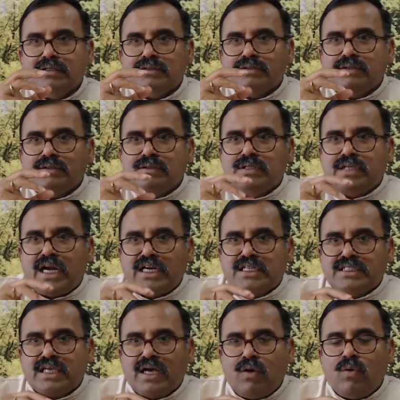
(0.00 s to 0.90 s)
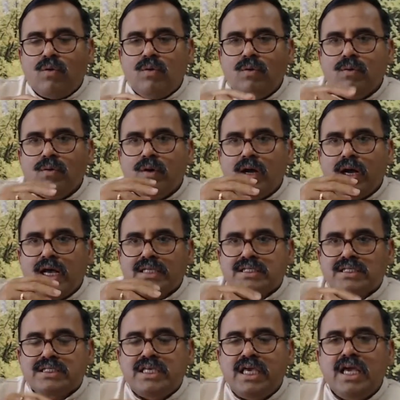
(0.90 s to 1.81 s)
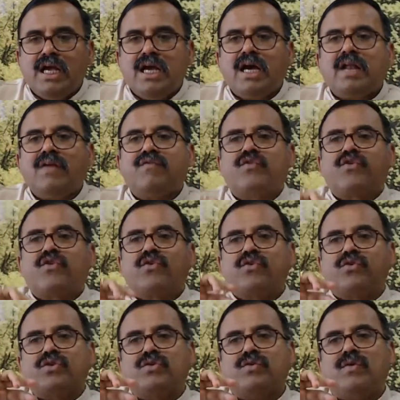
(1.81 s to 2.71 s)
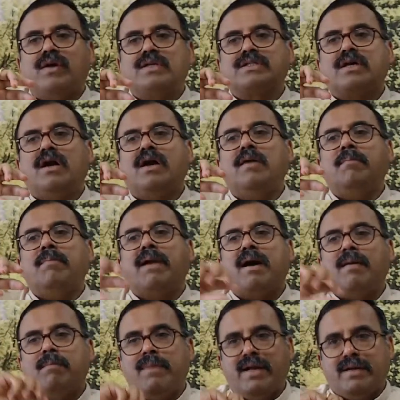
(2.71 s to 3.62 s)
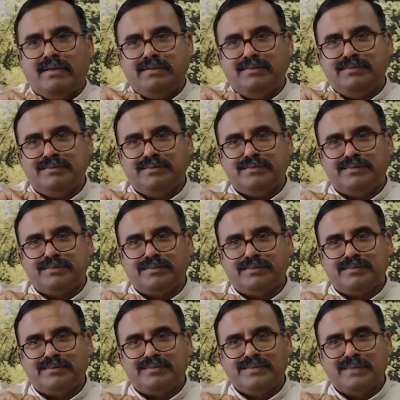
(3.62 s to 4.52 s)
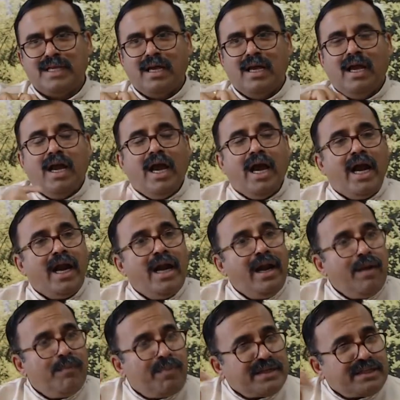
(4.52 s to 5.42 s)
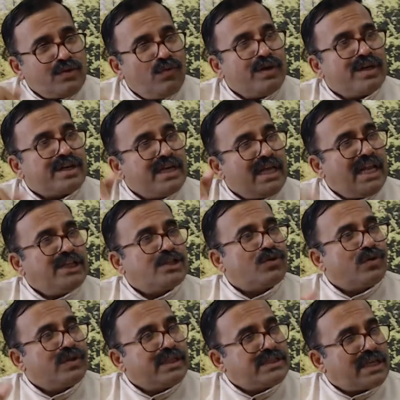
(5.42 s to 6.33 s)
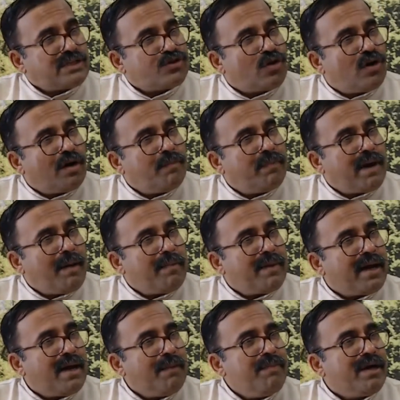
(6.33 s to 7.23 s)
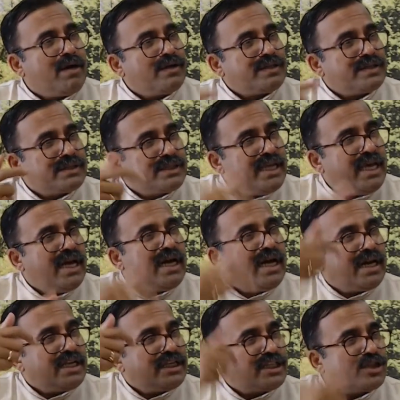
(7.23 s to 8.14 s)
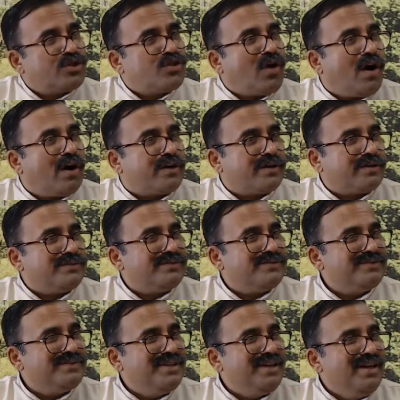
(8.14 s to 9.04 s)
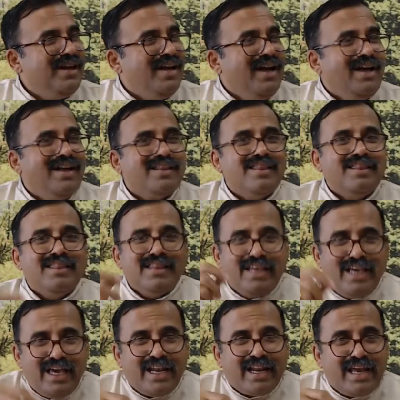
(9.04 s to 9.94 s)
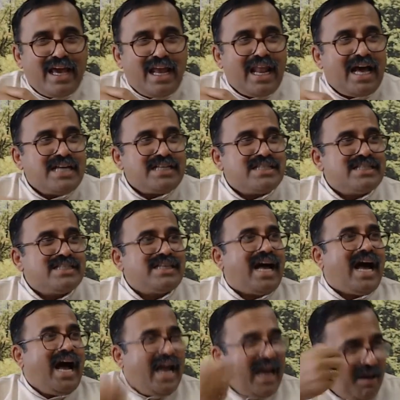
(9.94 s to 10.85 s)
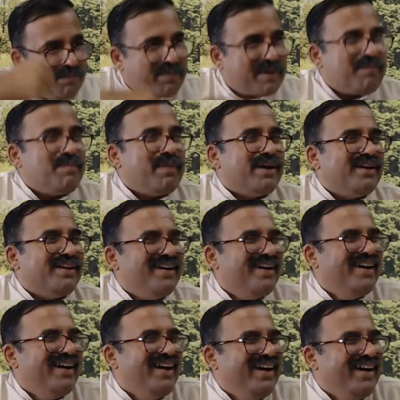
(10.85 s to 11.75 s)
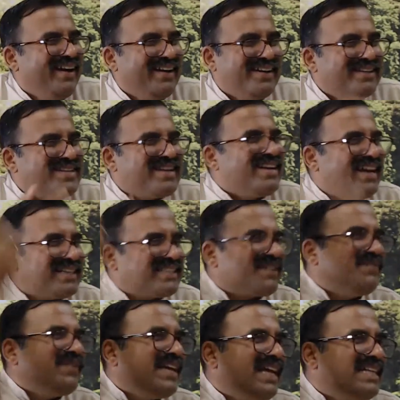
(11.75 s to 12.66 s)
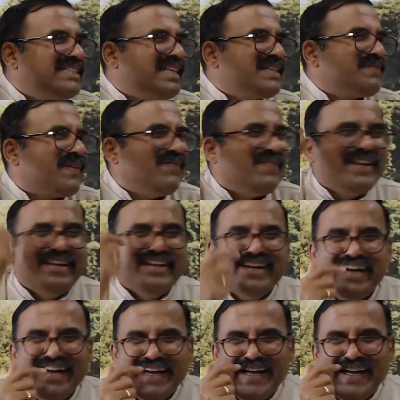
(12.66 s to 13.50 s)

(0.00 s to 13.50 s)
So that's how a seeker of truth was called Brahmana. And a person who realized truth is also called Brahmana because seeker is a sought. He realizes I am Brahman. He doesn't get something else as Brahman.